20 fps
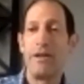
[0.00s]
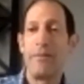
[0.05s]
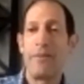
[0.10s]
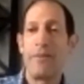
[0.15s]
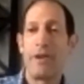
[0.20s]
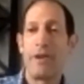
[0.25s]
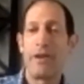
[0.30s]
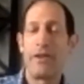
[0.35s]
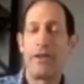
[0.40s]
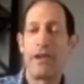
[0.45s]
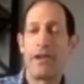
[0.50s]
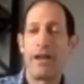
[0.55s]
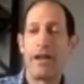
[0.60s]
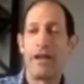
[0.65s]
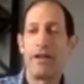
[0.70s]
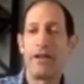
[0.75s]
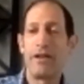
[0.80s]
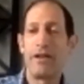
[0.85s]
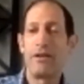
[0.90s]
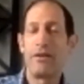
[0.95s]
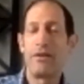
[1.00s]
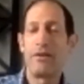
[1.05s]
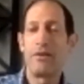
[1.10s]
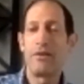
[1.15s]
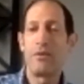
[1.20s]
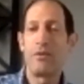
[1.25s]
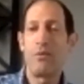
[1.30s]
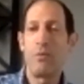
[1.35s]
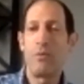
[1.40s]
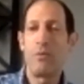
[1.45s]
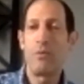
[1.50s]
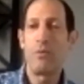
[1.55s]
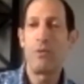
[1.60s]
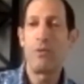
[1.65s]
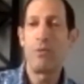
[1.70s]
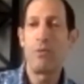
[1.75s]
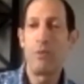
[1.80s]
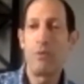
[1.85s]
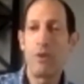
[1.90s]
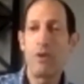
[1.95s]
And that when we
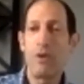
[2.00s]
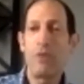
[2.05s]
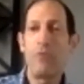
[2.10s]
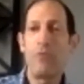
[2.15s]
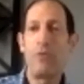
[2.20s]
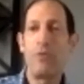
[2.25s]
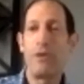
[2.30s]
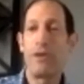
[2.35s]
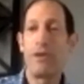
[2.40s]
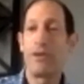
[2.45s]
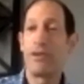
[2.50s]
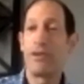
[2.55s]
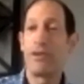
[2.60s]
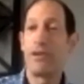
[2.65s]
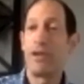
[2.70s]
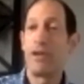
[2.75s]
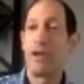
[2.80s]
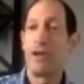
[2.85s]
work with